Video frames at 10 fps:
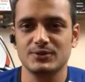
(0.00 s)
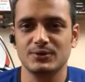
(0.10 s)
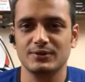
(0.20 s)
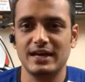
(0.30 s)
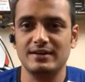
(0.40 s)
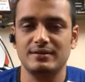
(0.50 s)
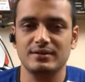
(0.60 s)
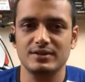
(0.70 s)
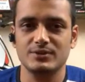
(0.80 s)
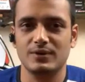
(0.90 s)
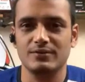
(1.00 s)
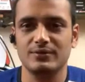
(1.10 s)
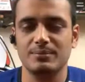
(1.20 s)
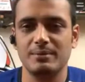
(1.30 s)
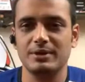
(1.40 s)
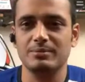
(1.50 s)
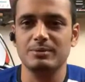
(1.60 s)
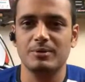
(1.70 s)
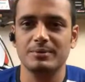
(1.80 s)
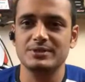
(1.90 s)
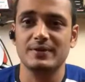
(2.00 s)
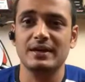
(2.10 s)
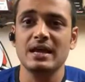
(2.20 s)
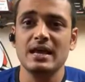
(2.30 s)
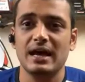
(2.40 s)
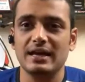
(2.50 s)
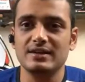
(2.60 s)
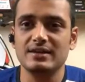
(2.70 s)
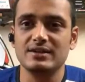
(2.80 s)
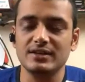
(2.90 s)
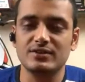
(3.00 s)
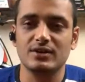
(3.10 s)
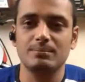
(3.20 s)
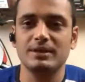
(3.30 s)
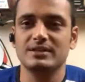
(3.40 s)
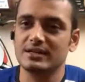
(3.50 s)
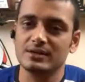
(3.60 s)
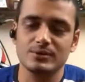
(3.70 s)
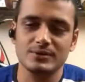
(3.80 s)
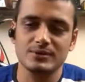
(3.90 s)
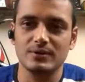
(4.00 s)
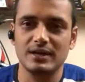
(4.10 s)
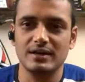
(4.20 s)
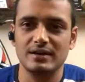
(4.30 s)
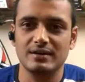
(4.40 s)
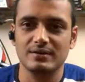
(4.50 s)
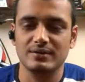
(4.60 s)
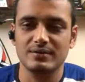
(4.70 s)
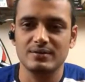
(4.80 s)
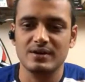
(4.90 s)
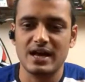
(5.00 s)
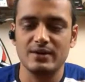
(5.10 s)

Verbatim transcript: So that is one of the memorable moments where I literally thought my Dakar was over, and uh,